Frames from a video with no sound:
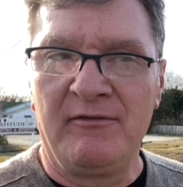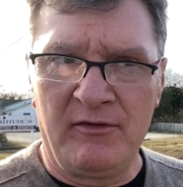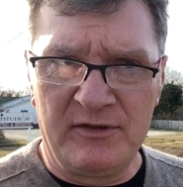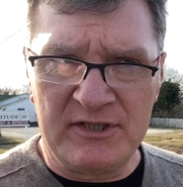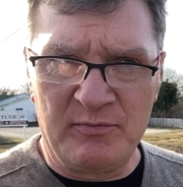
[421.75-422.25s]

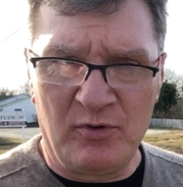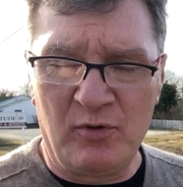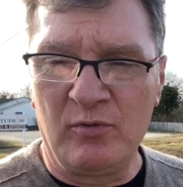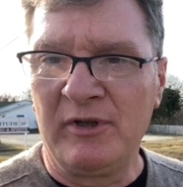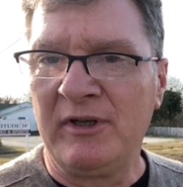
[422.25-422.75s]
very
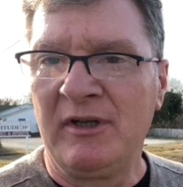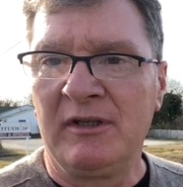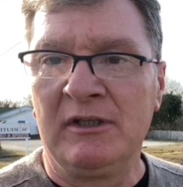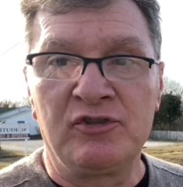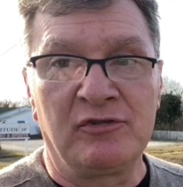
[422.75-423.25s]
small,
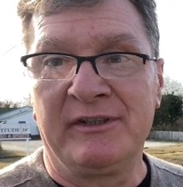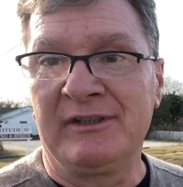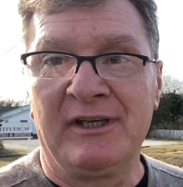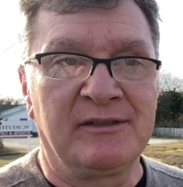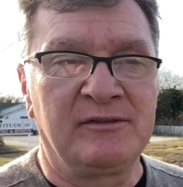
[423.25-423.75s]
literally
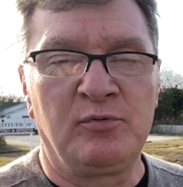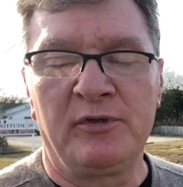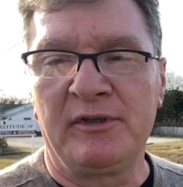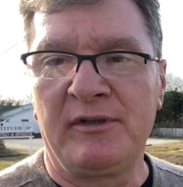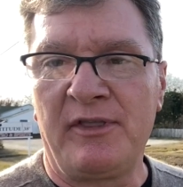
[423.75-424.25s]
like
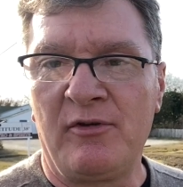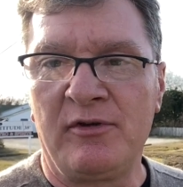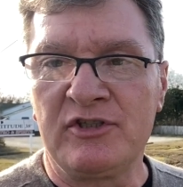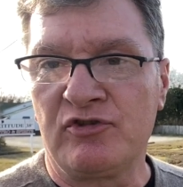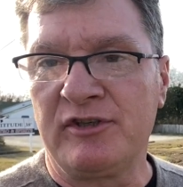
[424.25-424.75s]
20,
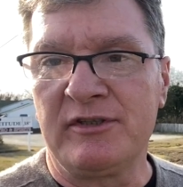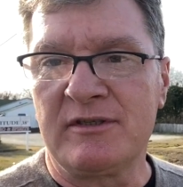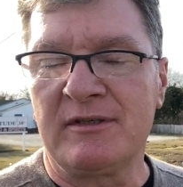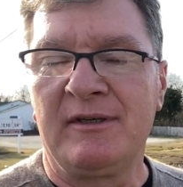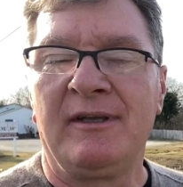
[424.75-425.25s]
30
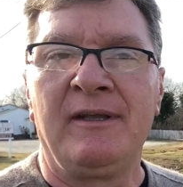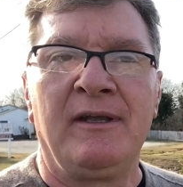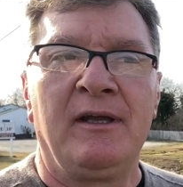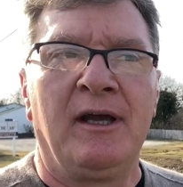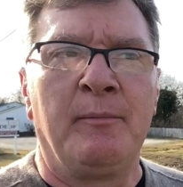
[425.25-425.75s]
streets.
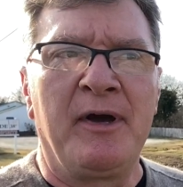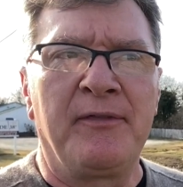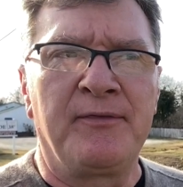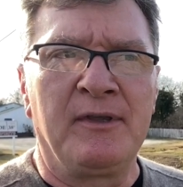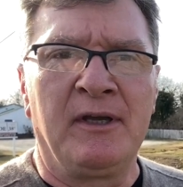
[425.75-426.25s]
Uh, but
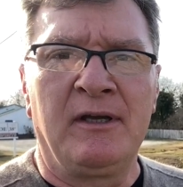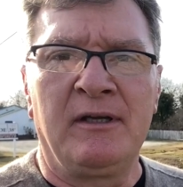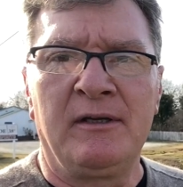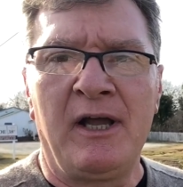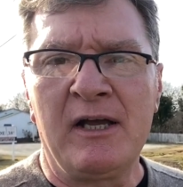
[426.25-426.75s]

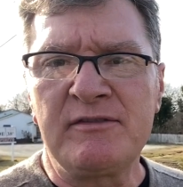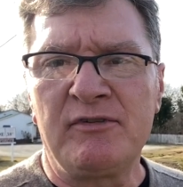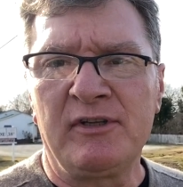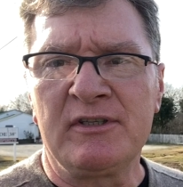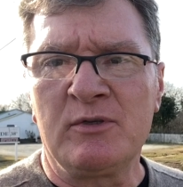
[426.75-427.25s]
uh,
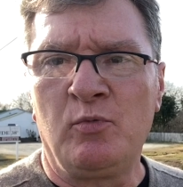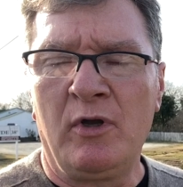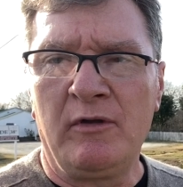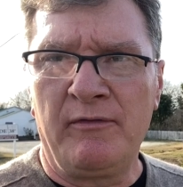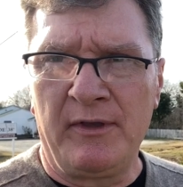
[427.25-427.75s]
Oxford is uh,
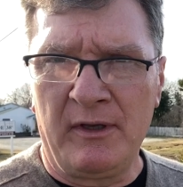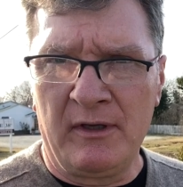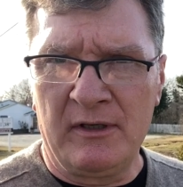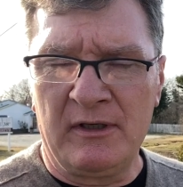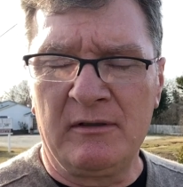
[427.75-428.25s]
one of
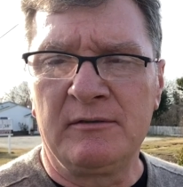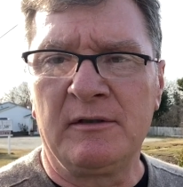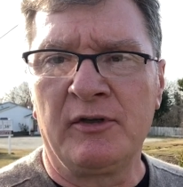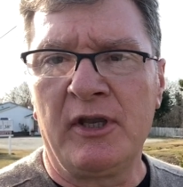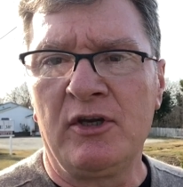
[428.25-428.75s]
the uh,
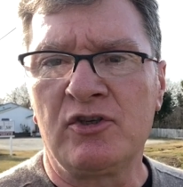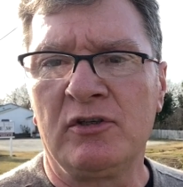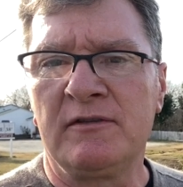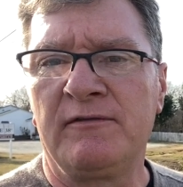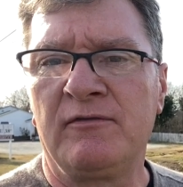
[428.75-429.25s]

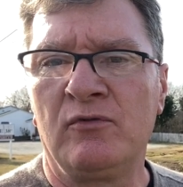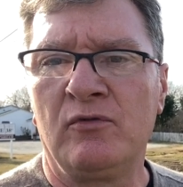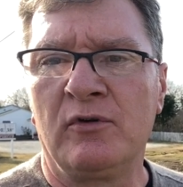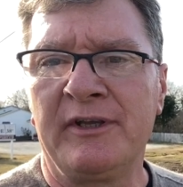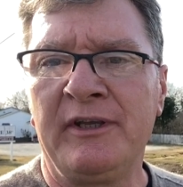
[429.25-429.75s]
locations
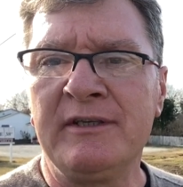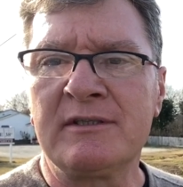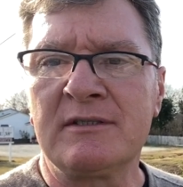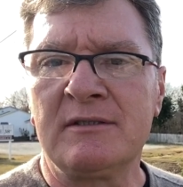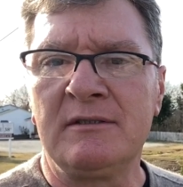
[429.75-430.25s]
for
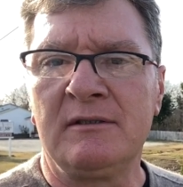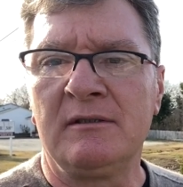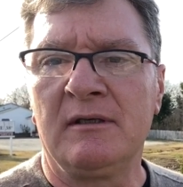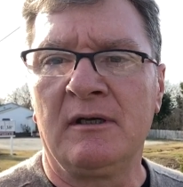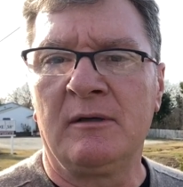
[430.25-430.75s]
Eastern
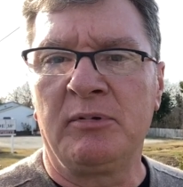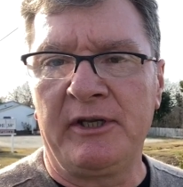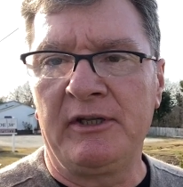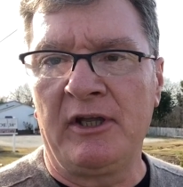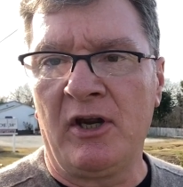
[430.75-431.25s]
uh,
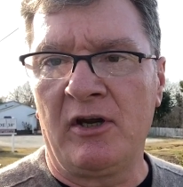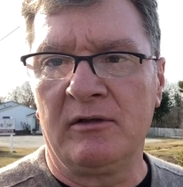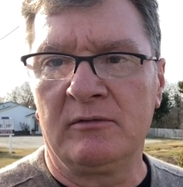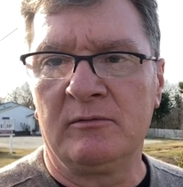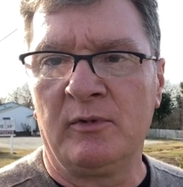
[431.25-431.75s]
Plein Air,
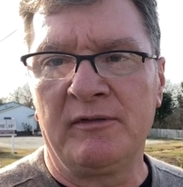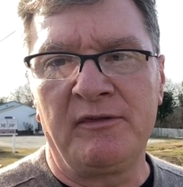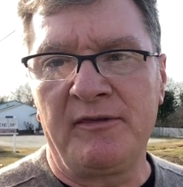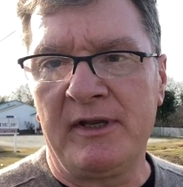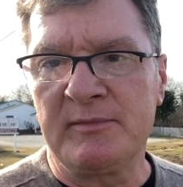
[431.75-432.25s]
one of the
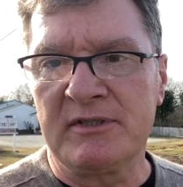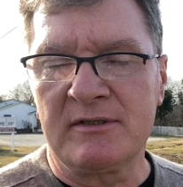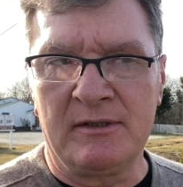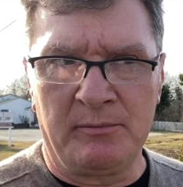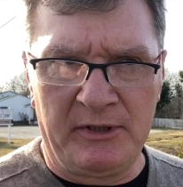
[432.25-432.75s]

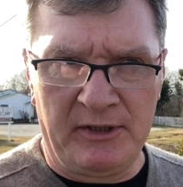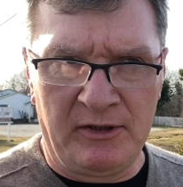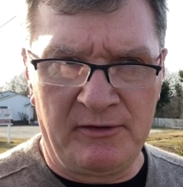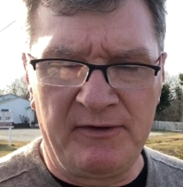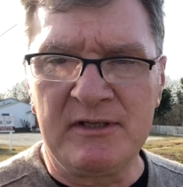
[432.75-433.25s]
famous Plein
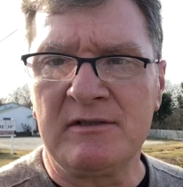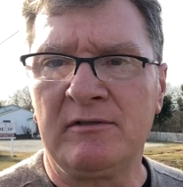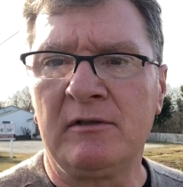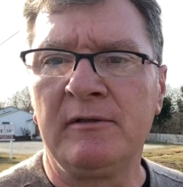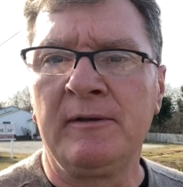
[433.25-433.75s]
Air
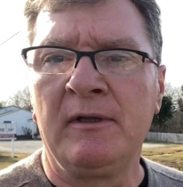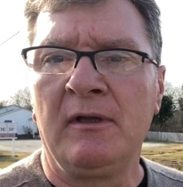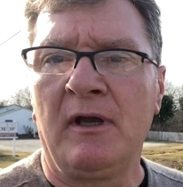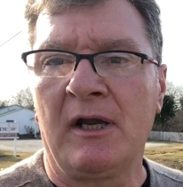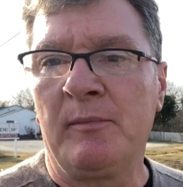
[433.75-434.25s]
Festival
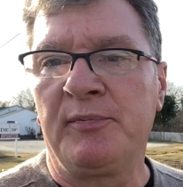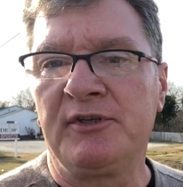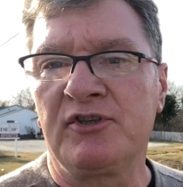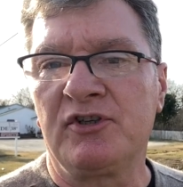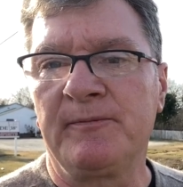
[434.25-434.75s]

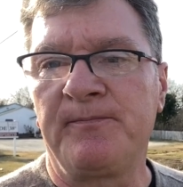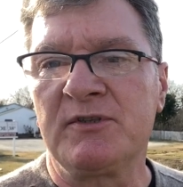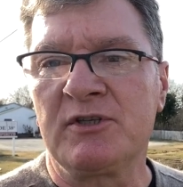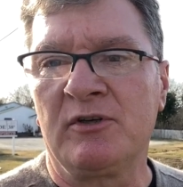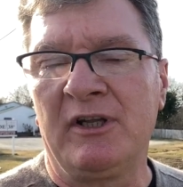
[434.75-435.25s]
competition.
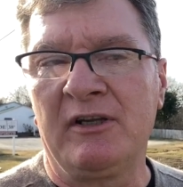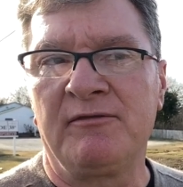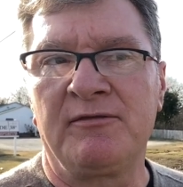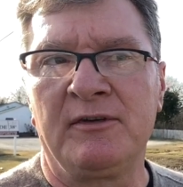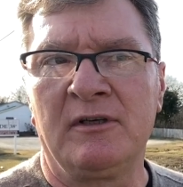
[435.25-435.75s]
So a lot
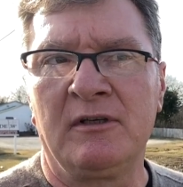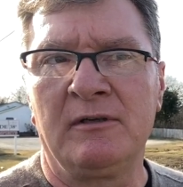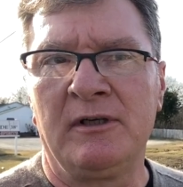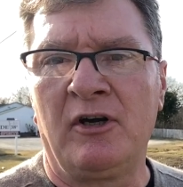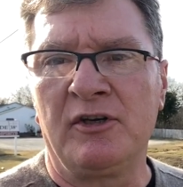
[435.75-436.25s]
of
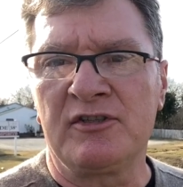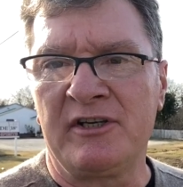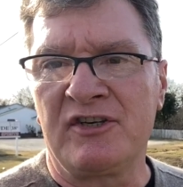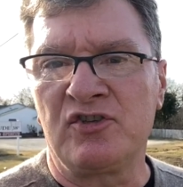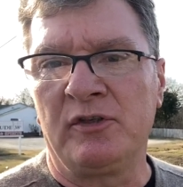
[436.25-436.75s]
artists
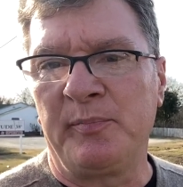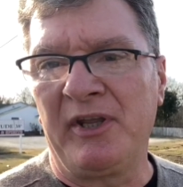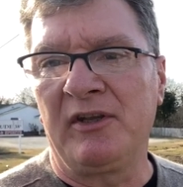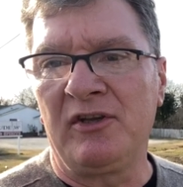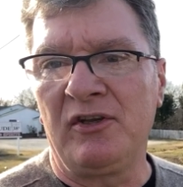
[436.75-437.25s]
actually
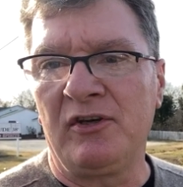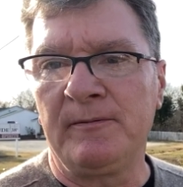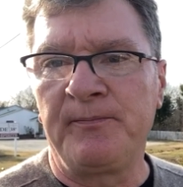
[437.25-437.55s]
painting here.